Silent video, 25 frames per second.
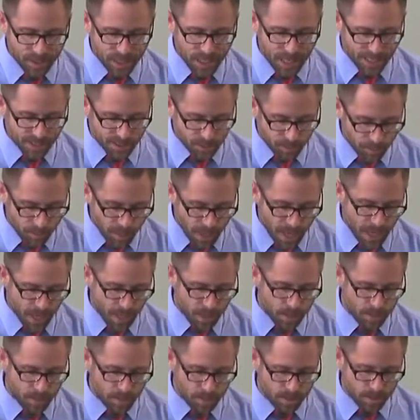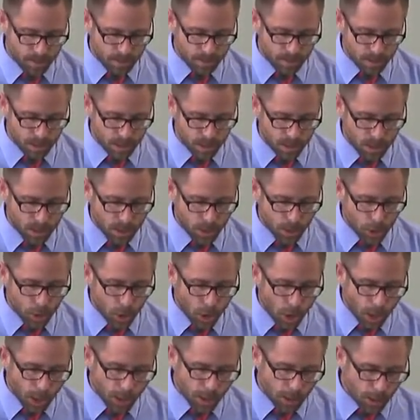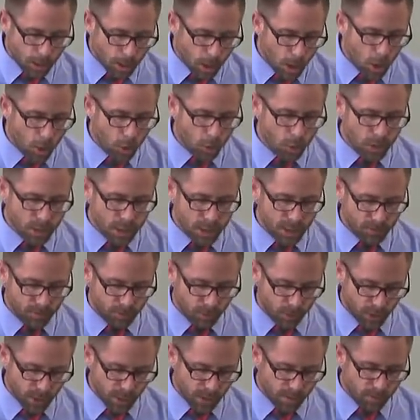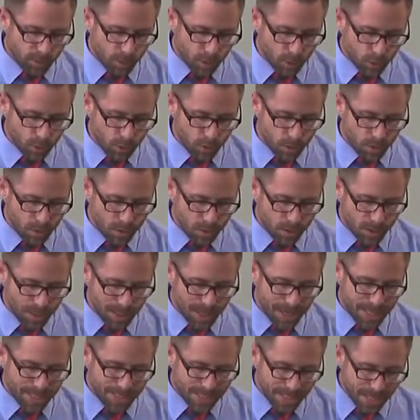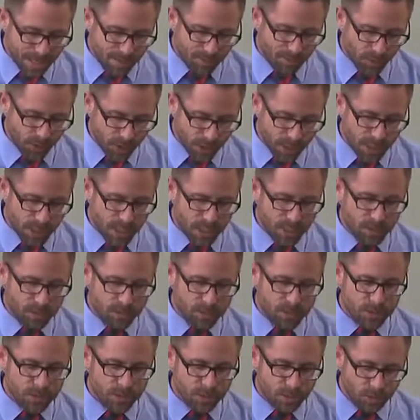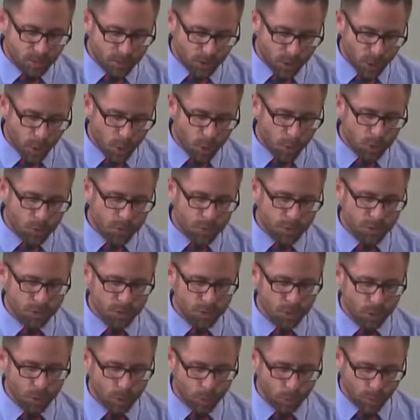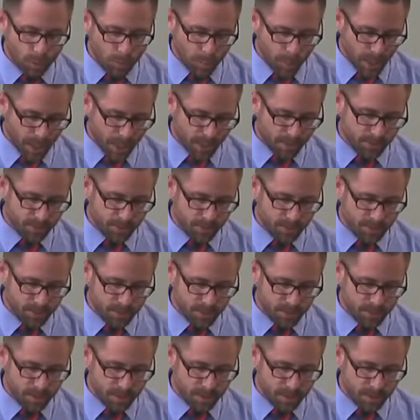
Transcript: as a man. God alone can forgive you, and he forgives those who repent.